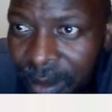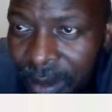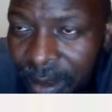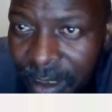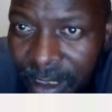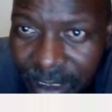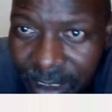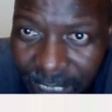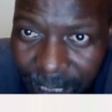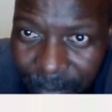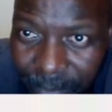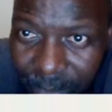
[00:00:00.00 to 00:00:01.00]
the
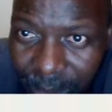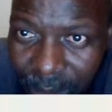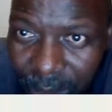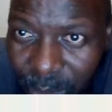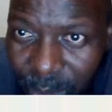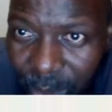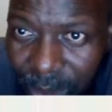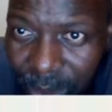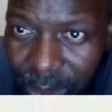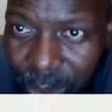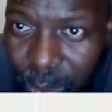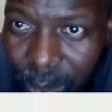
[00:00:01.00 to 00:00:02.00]
sum. So it's
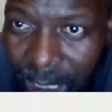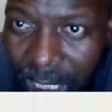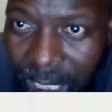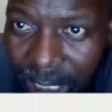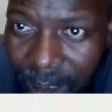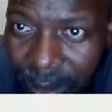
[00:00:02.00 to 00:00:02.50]
2R